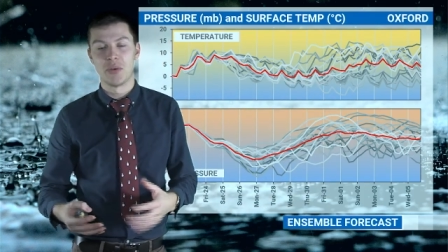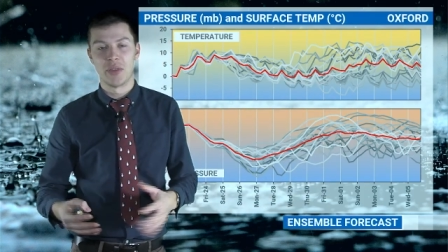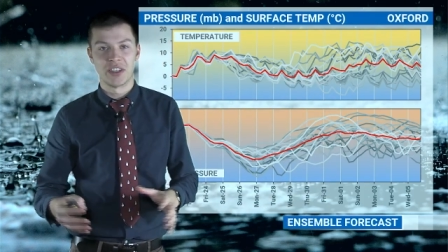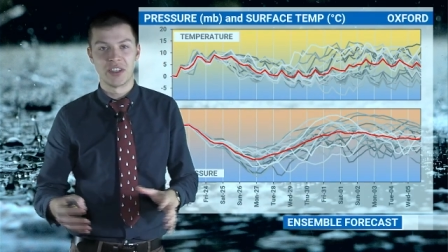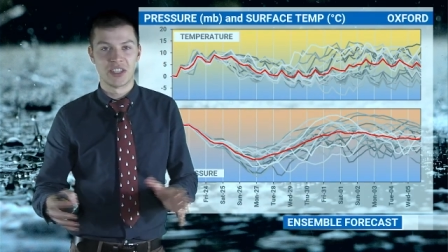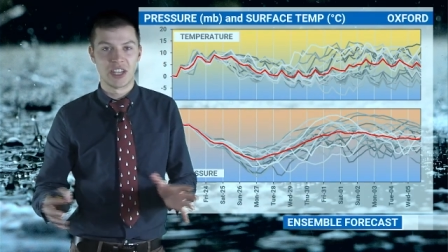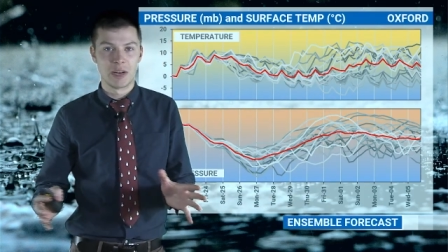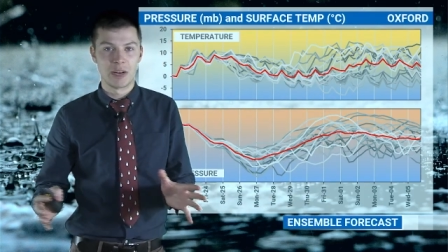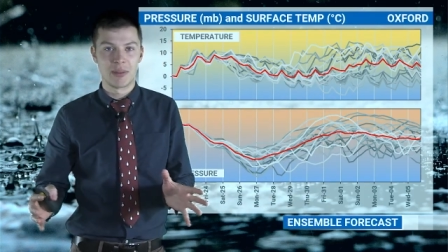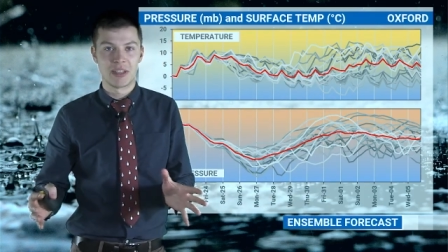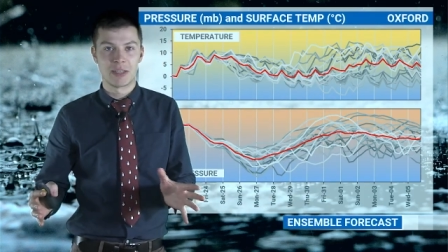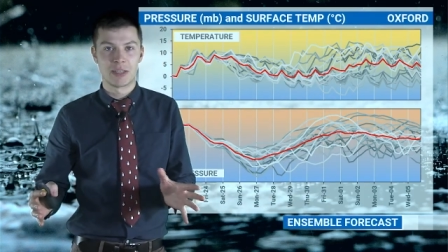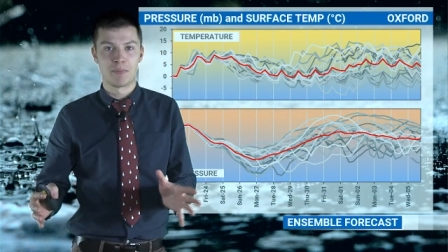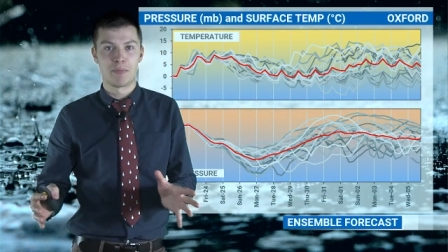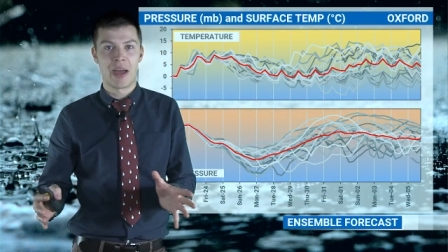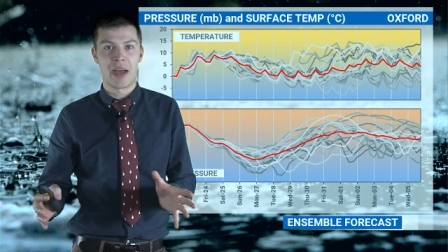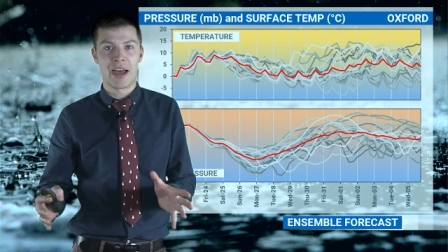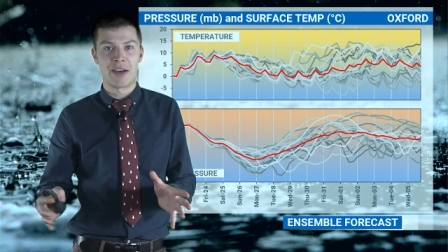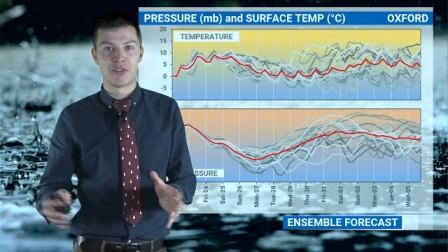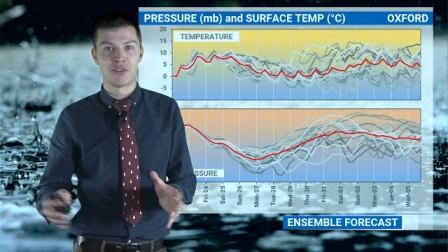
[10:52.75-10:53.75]
There's going to be this
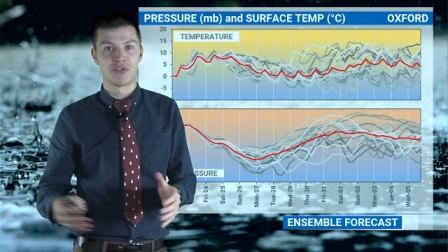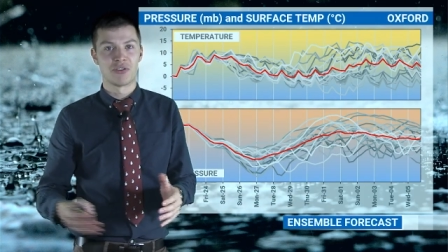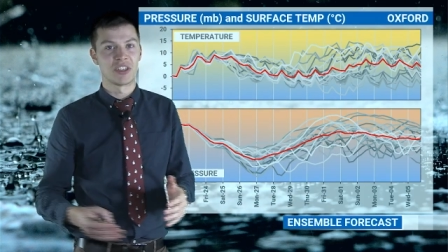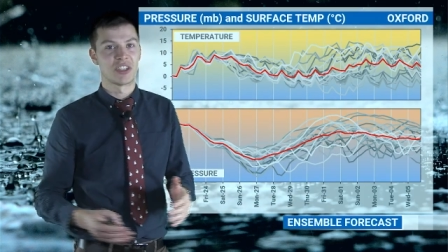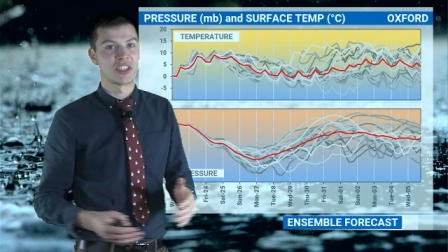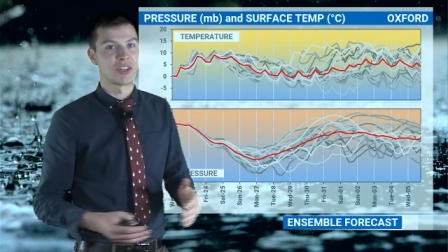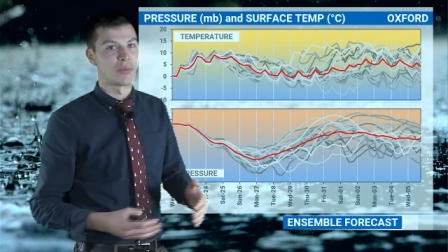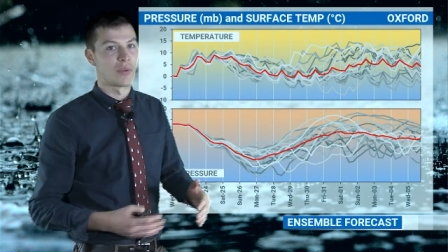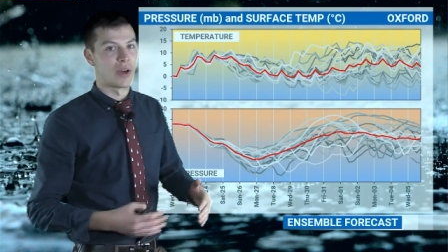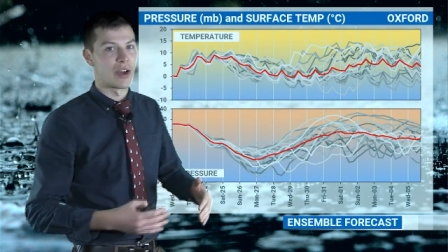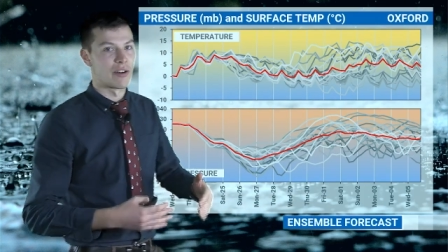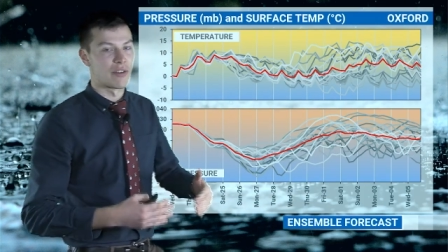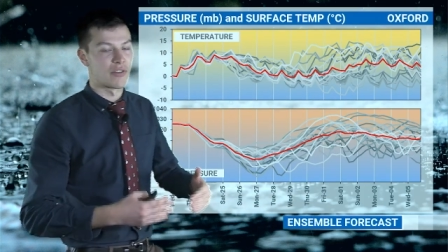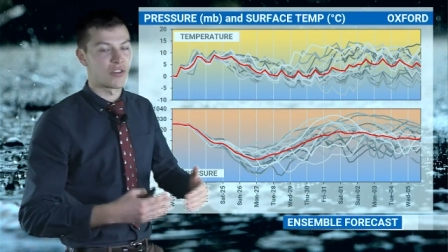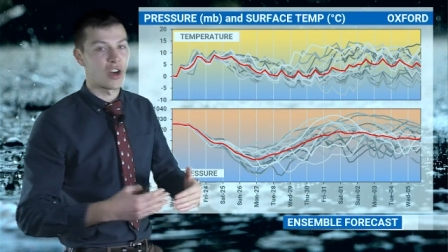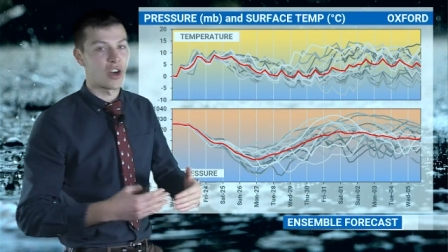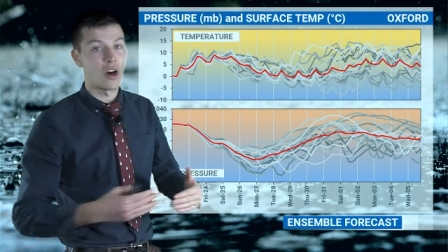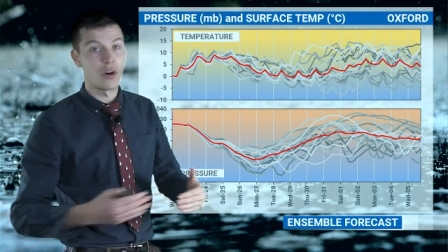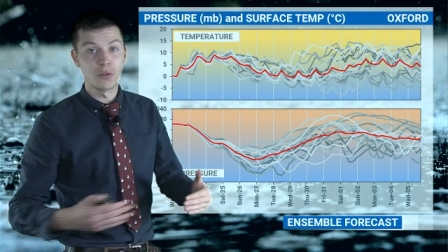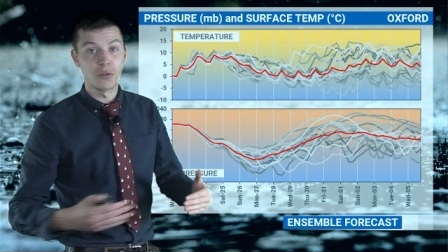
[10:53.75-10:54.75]
boundary somewhere of
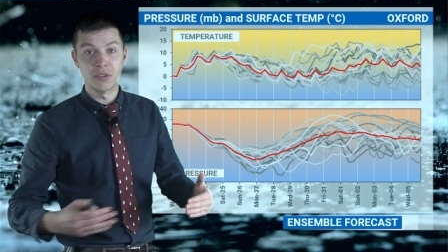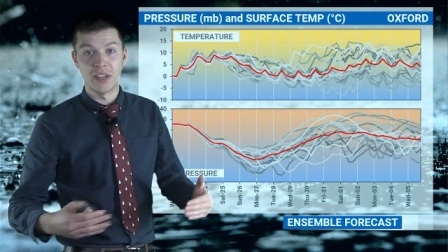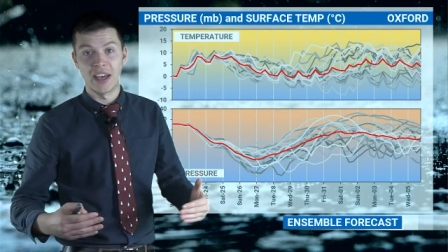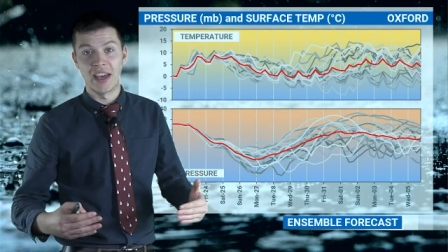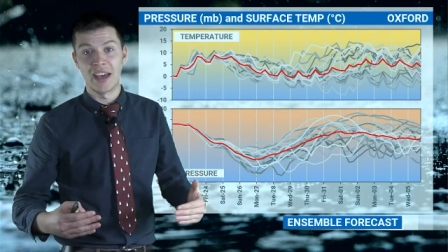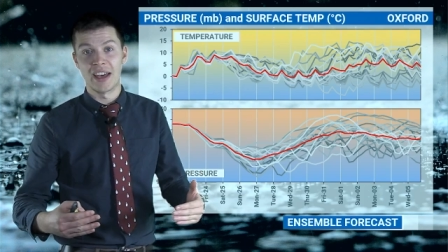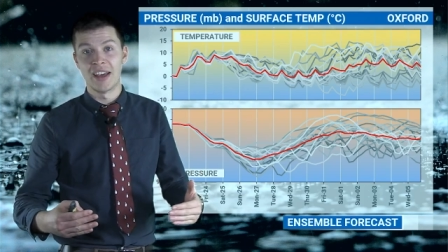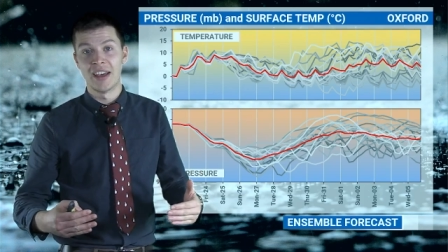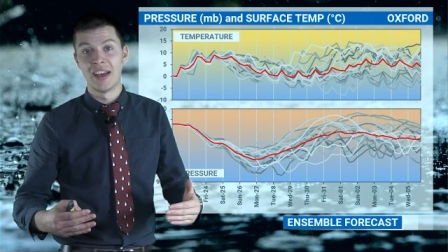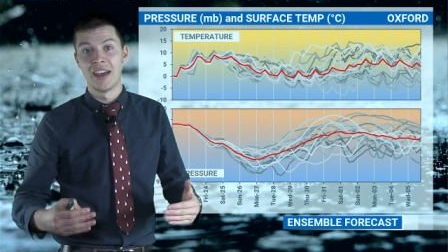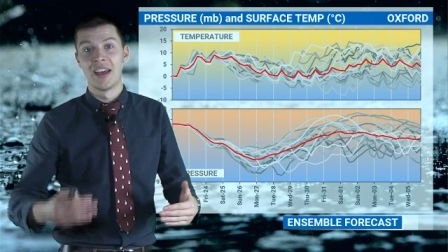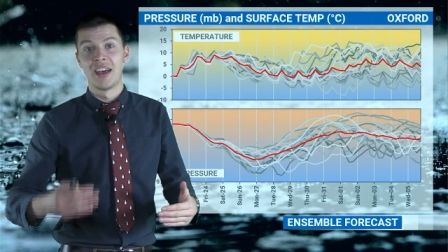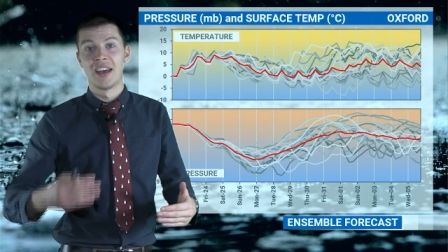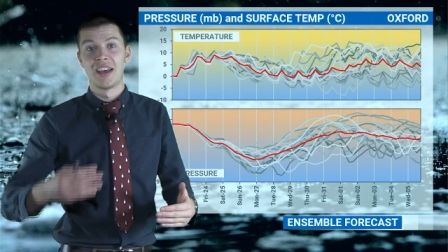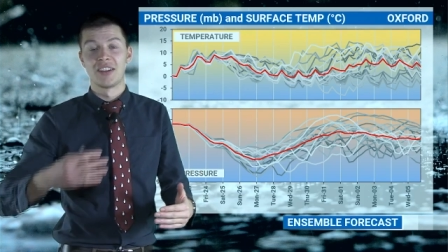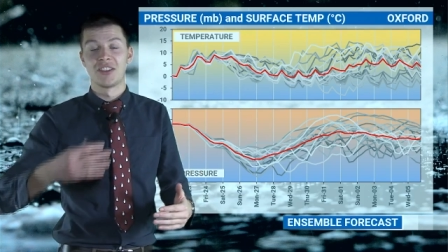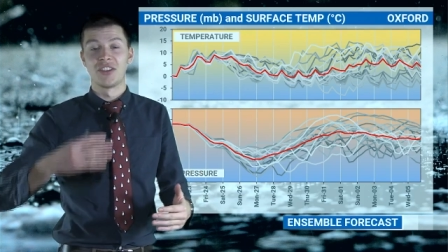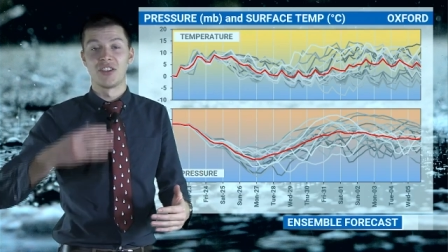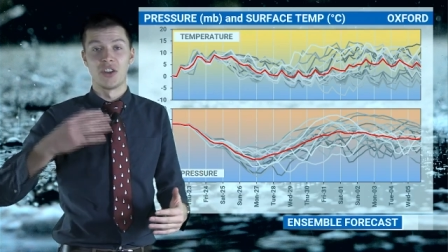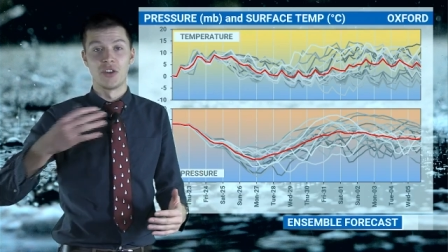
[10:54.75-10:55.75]
cold air
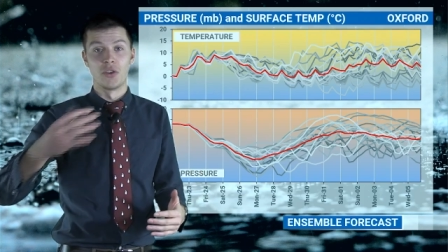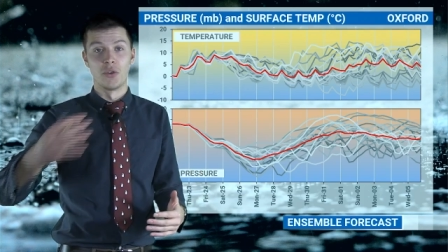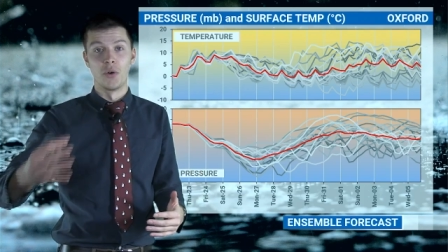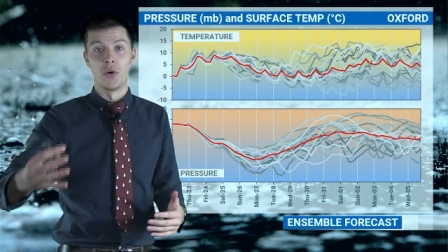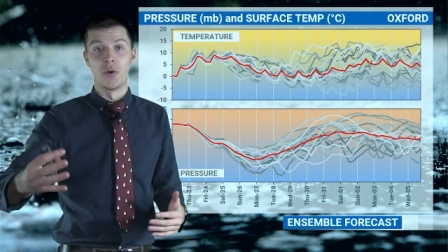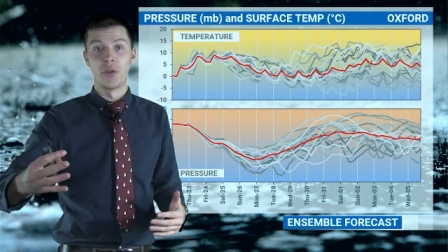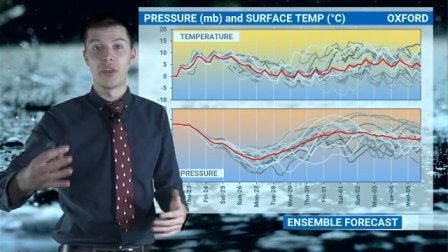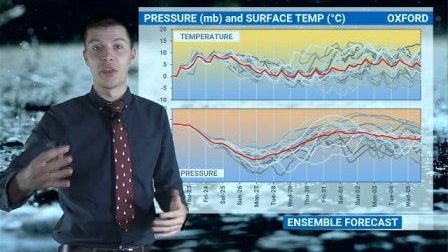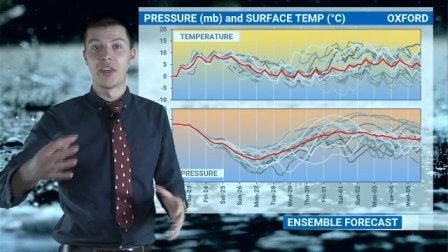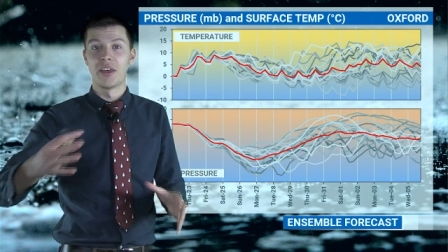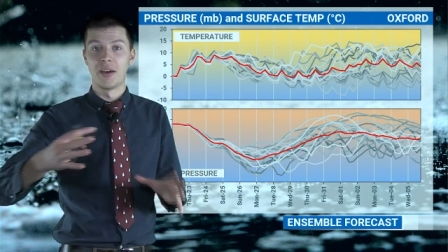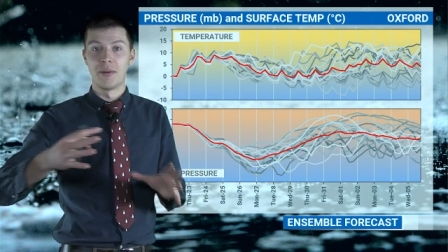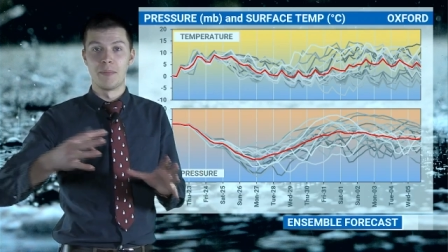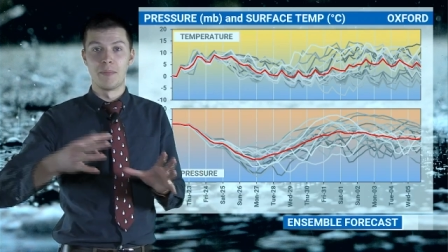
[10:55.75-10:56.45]
to the north,